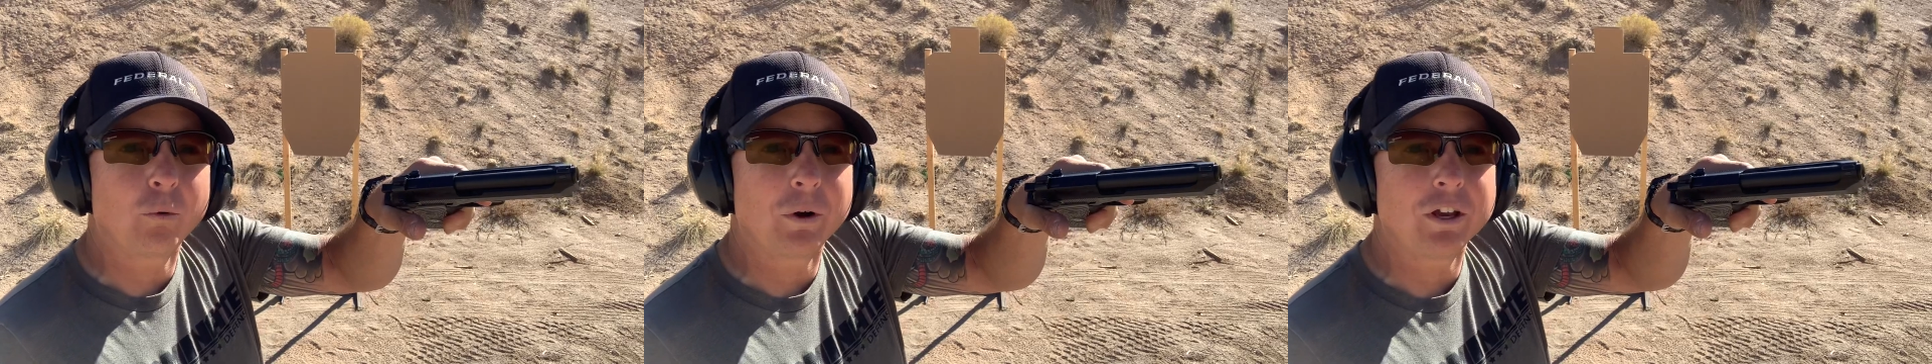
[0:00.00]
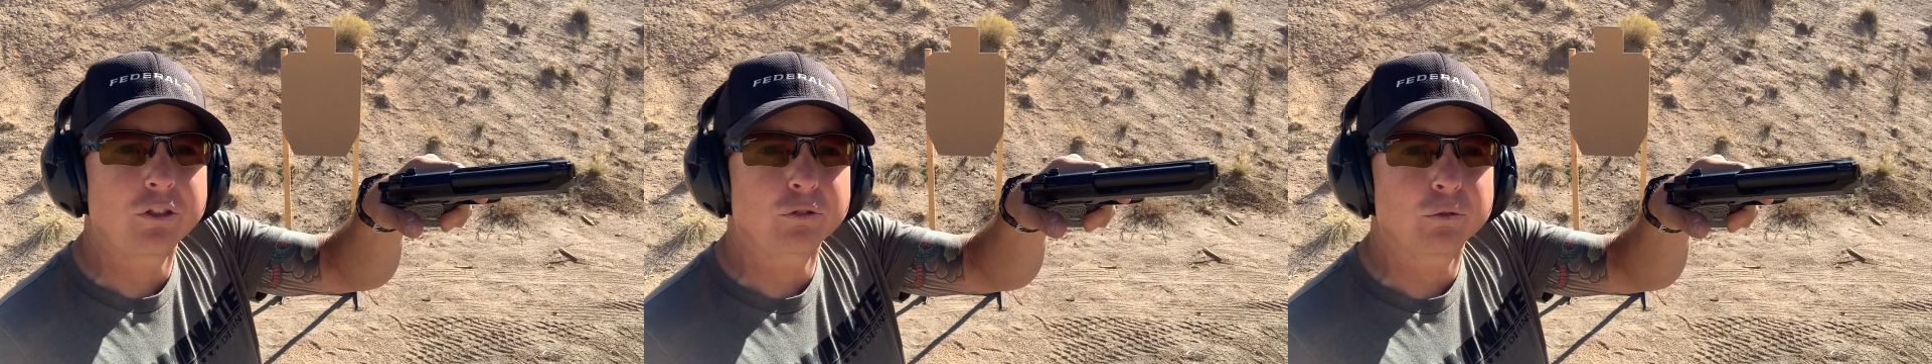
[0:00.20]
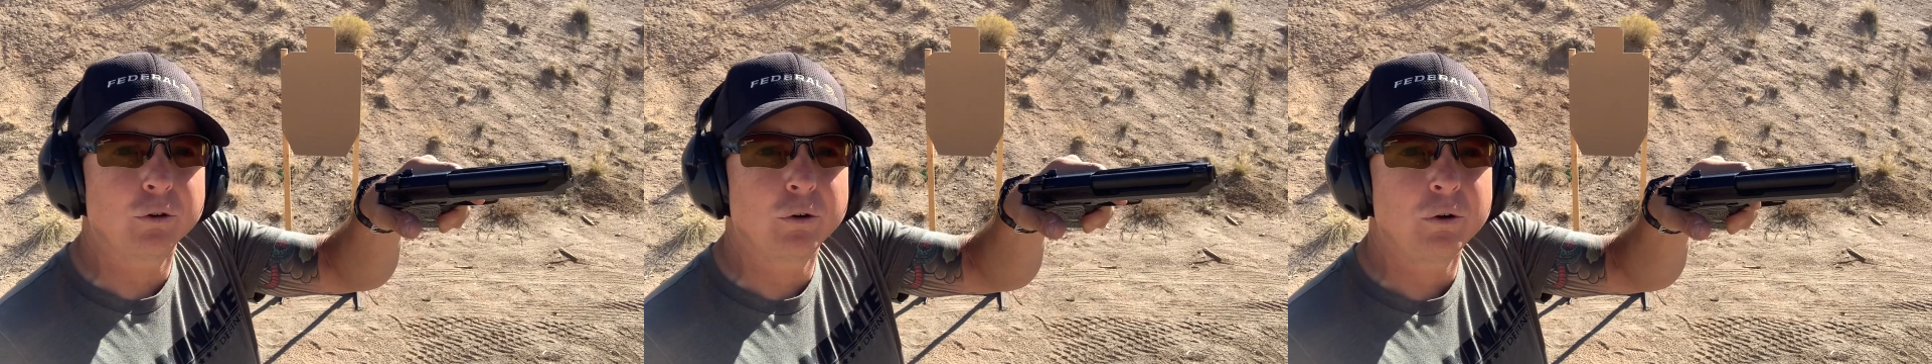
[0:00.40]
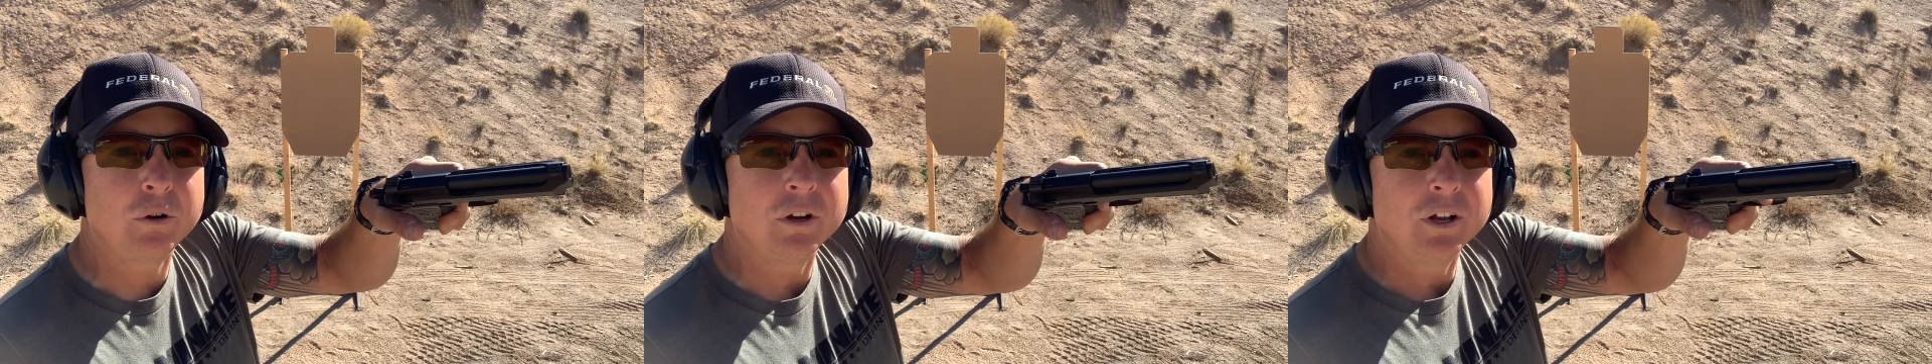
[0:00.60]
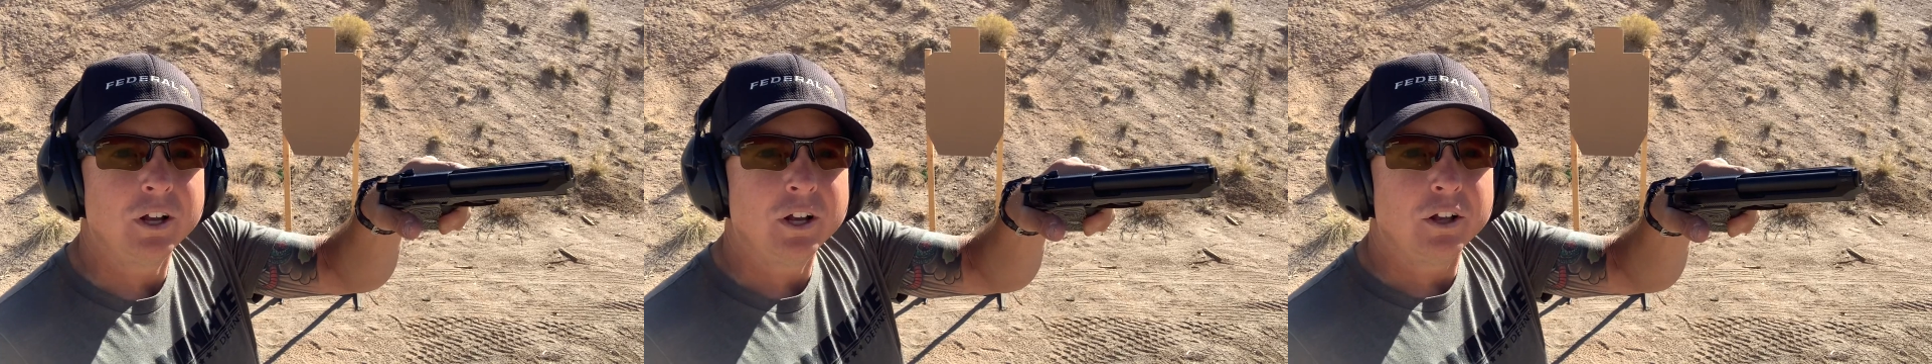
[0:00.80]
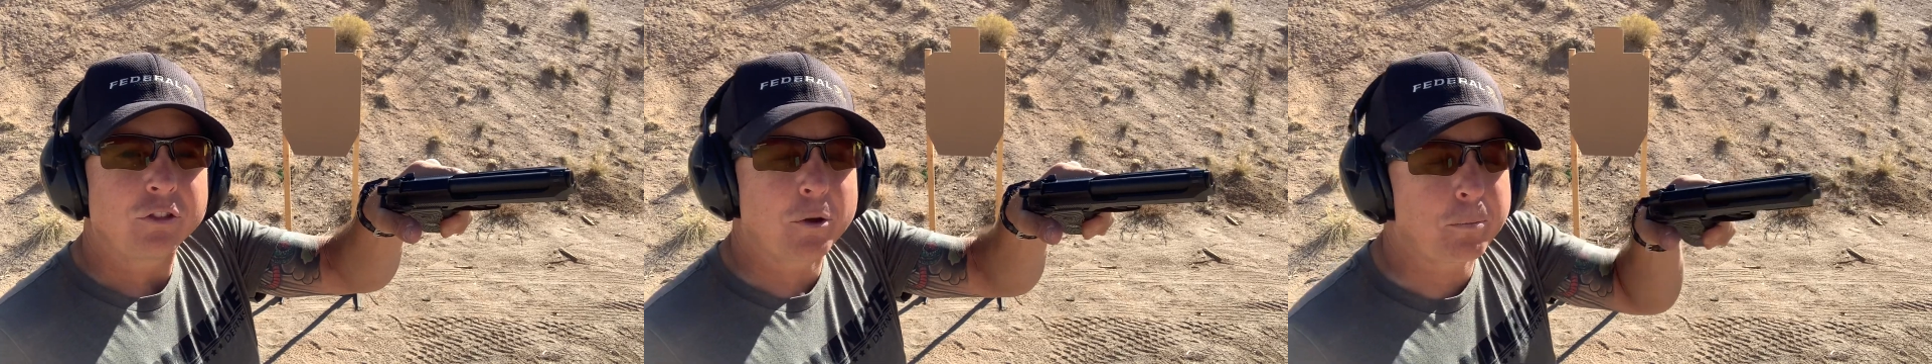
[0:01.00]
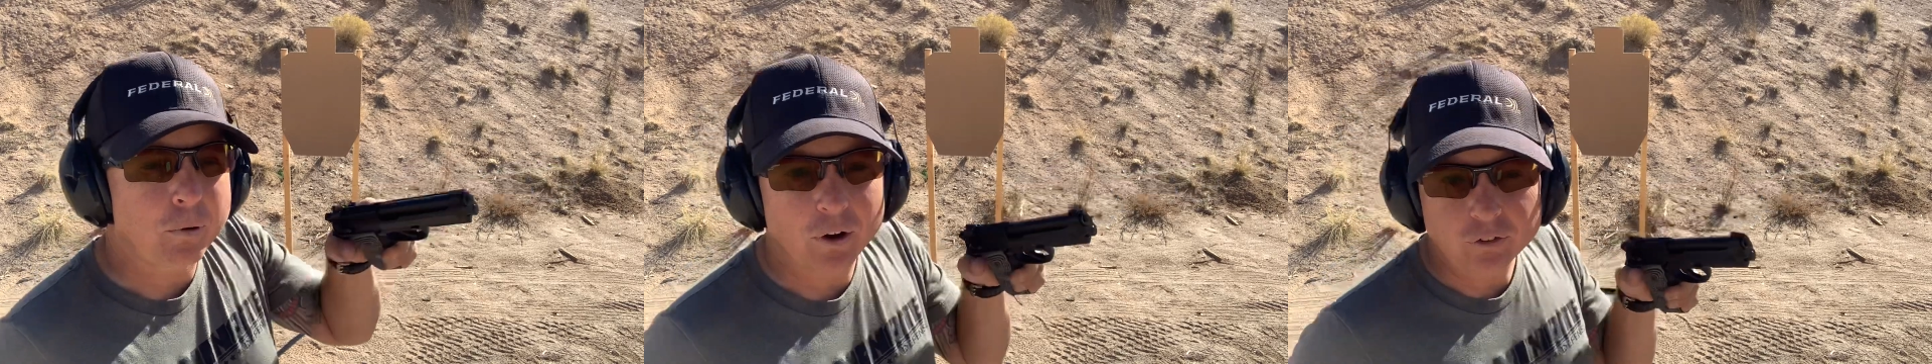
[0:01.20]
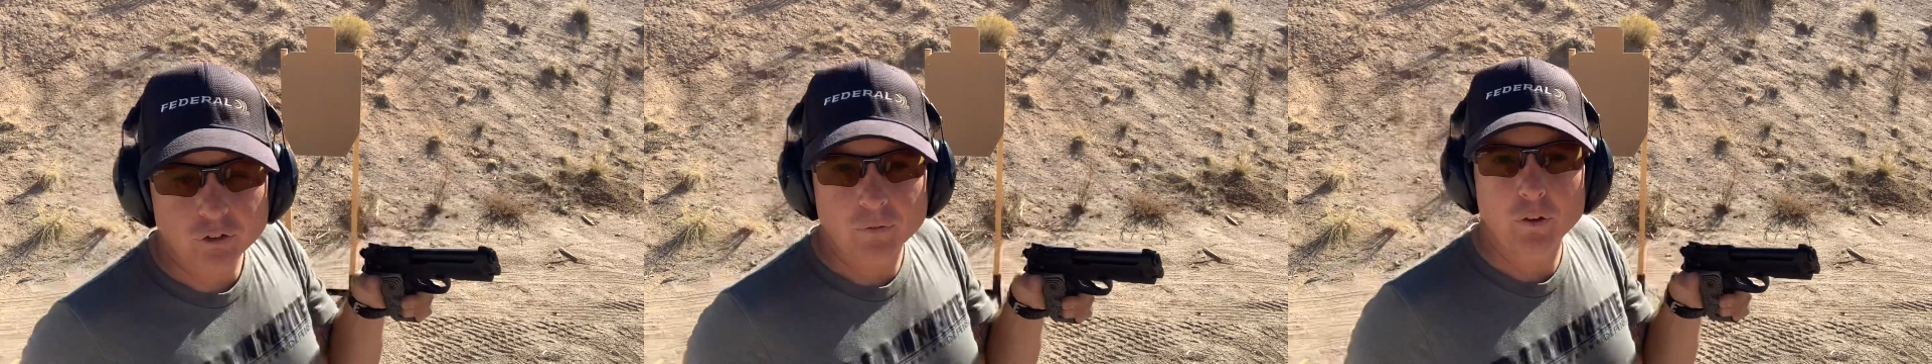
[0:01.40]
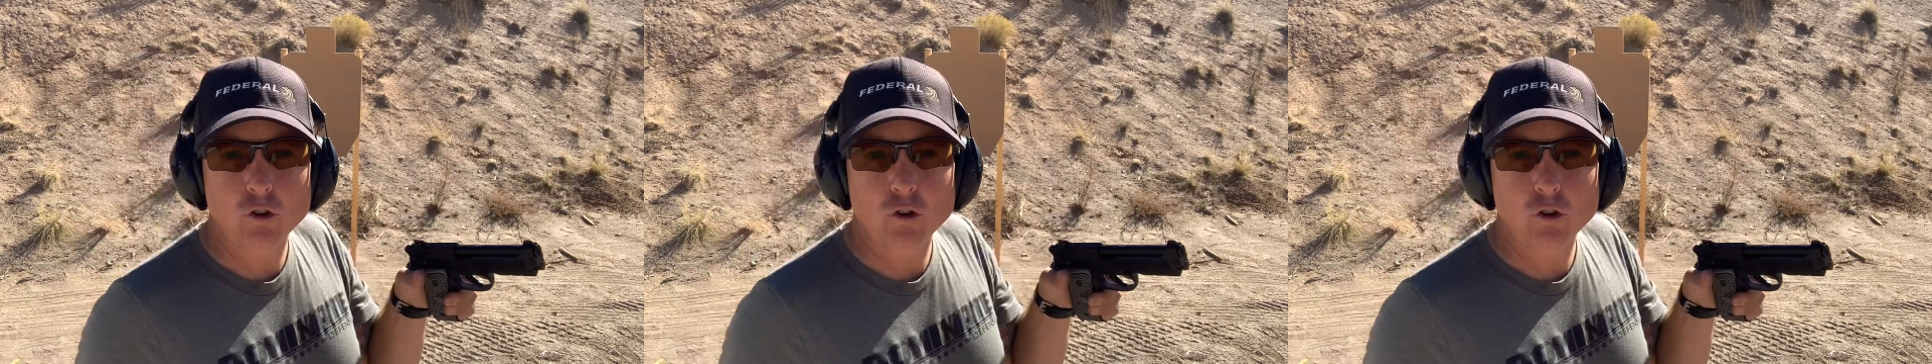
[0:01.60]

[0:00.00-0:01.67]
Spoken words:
way through the press of the